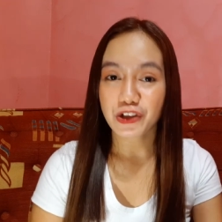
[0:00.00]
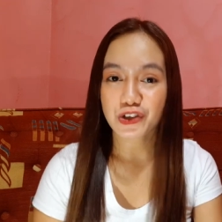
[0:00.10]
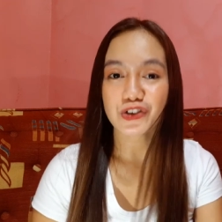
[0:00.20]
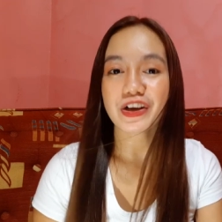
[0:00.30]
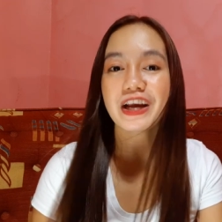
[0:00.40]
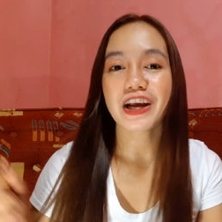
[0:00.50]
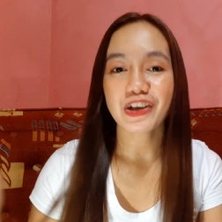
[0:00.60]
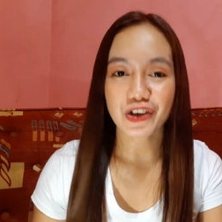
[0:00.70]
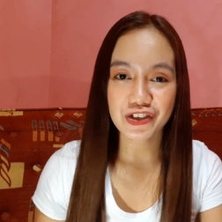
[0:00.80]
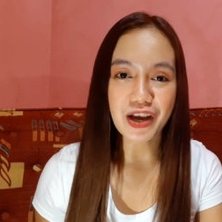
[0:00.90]
during
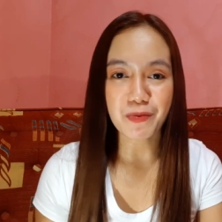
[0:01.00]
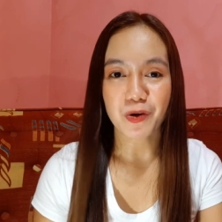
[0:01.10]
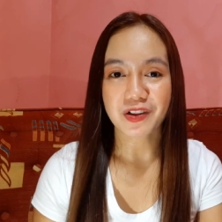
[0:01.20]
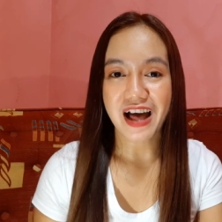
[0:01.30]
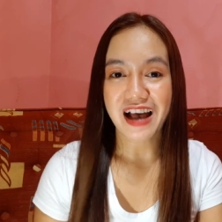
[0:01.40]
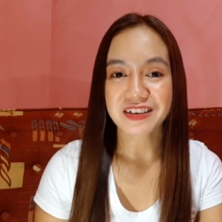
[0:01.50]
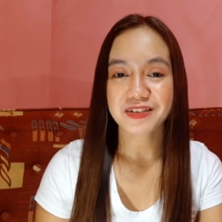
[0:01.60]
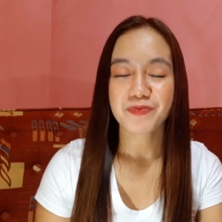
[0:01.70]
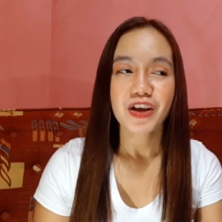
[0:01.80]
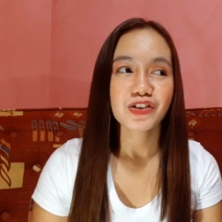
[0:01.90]
your demo class.